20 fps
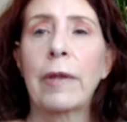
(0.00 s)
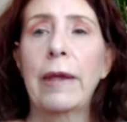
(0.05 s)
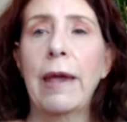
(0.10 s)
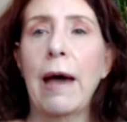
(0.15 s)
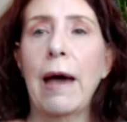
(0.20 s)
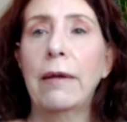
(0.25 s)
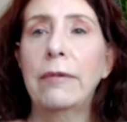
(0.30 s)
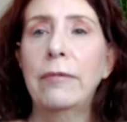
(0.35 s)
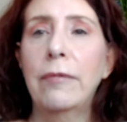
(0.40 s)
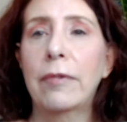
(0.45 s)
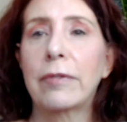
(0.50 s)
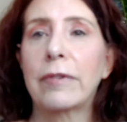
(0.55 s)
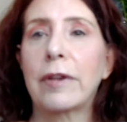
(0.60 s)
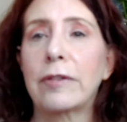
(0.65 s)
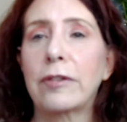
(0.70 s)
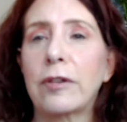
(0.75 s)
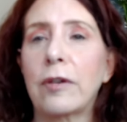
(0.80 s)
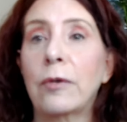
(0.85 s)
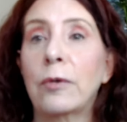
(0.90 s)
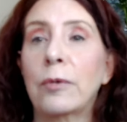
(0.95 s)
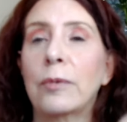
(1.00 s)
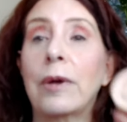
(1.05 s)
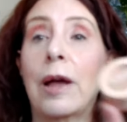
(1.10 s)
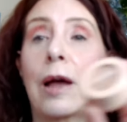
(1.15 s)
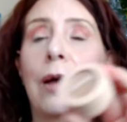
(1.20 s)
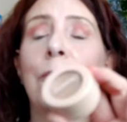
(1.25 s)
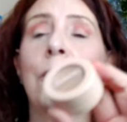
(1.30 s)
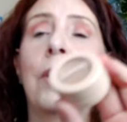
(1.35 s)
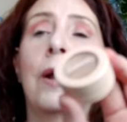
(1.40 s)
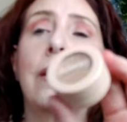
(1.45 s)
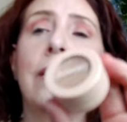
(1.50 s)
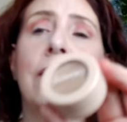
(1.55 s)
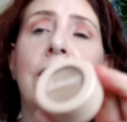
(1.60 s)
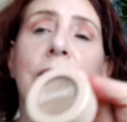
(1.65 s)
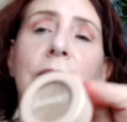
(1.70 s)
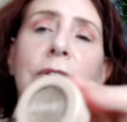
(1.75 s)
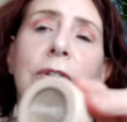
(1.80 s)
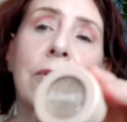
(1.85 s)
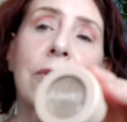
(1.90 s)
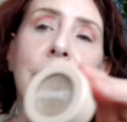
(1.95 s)
yeah, so I wanted
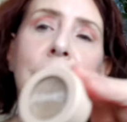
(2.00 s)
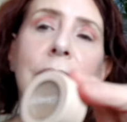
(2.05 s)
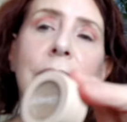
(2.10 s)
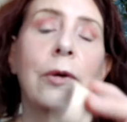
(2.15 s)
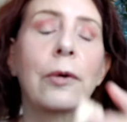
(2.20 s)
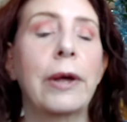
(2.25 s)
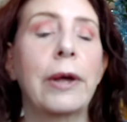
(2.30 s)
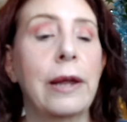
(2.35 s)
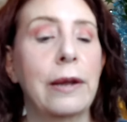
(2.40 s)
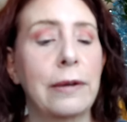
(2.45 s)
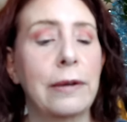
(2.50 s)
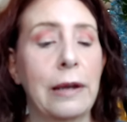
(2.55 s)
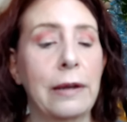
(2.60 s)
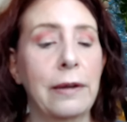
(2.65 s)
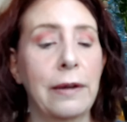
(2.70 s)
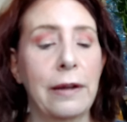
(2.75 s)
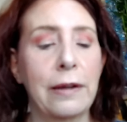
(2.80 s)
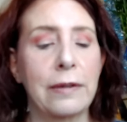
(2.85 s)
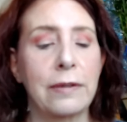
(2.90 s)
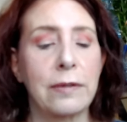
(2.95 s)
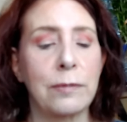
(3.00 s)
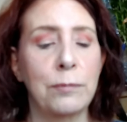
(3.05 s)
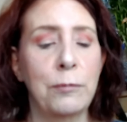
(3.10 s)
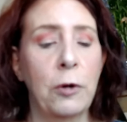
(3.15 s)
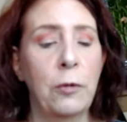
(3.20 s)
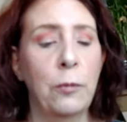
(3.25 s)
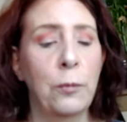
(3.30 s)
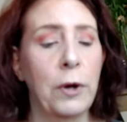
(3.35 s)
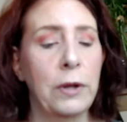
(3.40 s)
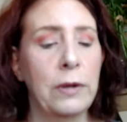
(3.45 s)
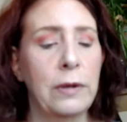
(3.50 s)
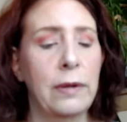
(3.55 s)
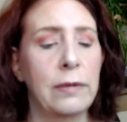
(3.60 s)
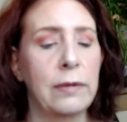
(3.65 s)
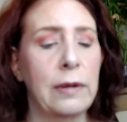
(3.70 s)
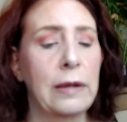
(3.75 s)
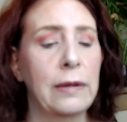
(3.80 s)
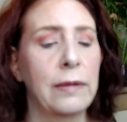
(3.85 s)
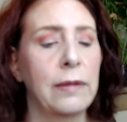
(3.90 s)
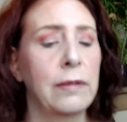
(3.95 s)
to go ahead and get some new
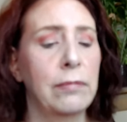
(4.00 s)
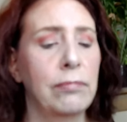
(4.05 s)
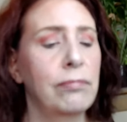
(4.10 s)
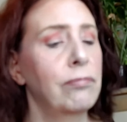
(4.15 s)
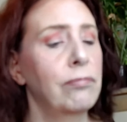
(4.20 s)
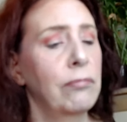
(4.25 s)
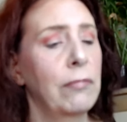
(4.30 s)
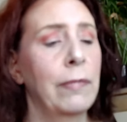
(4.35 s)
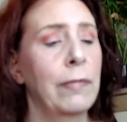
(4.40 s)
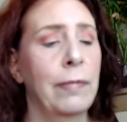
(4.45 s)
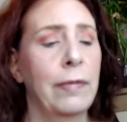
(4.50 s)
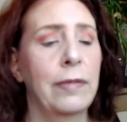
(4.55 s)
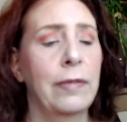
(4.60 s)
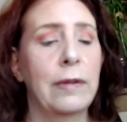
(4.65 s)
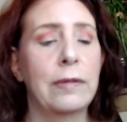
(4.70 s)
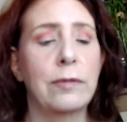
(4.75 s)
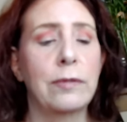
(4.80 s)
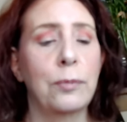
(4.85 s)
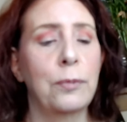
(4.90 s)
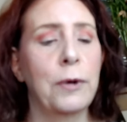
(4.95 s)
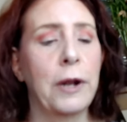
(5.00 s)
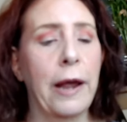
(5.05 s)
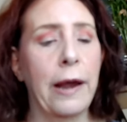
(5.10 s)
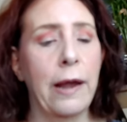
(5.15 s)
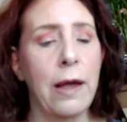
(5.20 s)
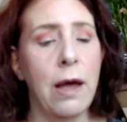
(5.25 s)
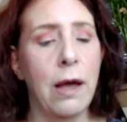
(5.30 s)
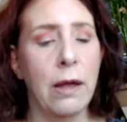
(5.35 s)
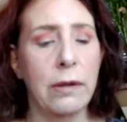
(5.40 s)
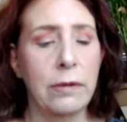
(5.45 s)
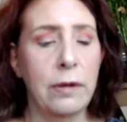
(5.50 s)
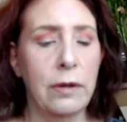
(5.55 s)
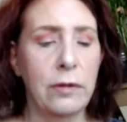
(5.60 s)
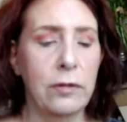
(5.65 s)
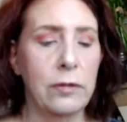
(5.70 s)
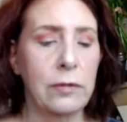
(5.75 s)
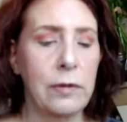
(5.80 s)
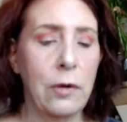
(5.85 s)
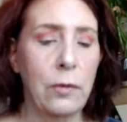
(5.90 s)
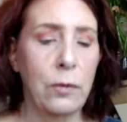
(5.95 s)
ones, and this is what I got.
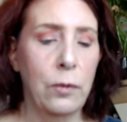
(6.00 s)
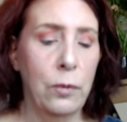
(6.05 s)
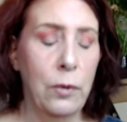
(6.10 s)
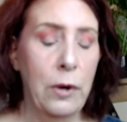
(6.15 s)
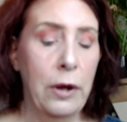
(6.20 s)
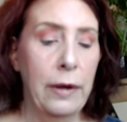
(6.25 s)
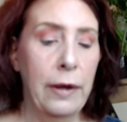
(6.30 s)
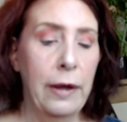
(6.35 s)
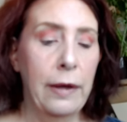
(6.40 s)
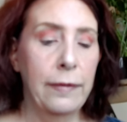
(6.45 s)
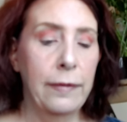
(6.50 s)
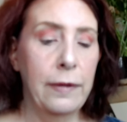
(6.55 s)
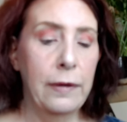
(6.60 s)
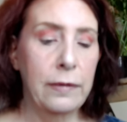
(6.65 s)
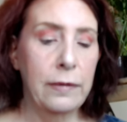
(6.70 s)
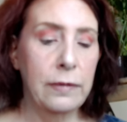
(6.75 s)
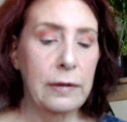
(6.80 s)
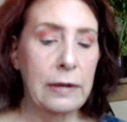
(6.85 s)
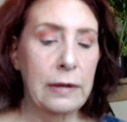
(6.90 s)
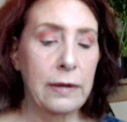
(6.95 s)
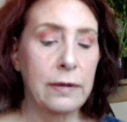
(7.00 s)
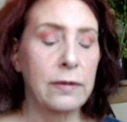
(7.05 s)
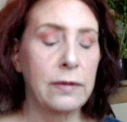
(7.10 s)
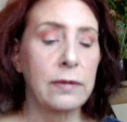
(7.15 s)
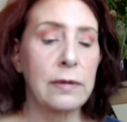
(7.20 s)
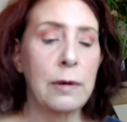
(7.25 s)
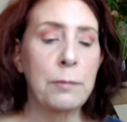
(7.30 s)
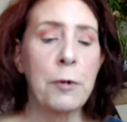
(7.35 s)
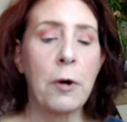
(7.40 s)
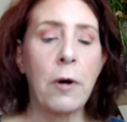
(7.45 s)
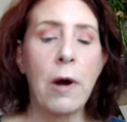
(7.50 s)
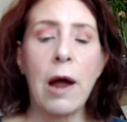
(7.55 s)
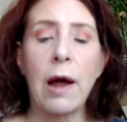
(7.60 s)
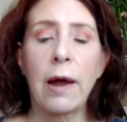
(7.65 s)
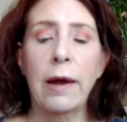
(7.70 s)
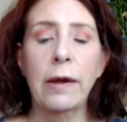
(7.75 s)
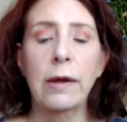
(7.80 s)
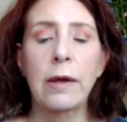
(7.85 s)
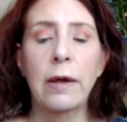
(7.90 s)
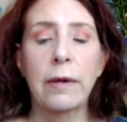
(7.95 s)
So this is Summer
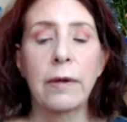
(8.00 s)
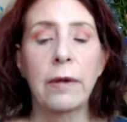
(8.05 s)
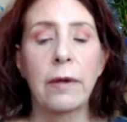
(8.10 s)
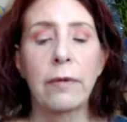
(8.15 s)
Hike.